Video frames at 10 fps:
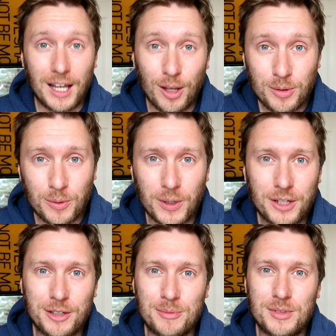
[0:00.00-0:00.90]
Hello and
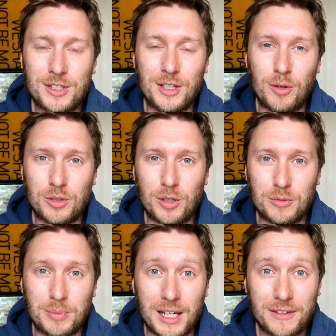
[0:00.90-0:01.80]
welcome to the Old
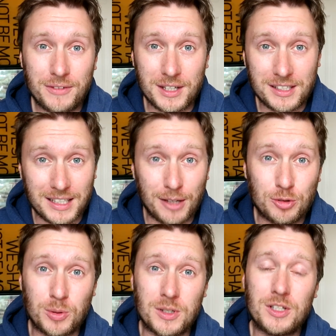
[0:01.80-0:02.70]
Gold and Black for this
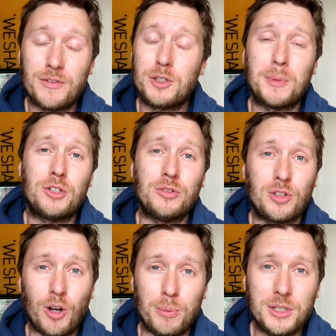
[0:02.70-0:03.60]
announcement of a
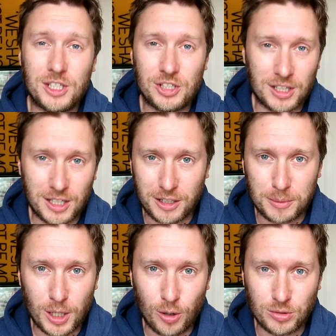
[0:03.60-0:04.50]
special competition that I'm
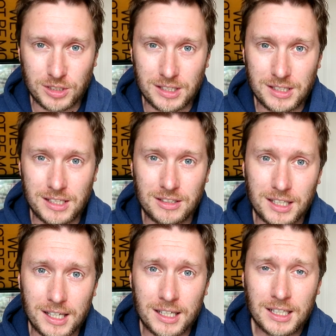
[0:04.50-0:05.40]
going to be holding
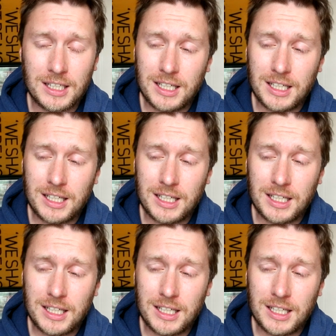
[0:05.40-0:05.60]
this year.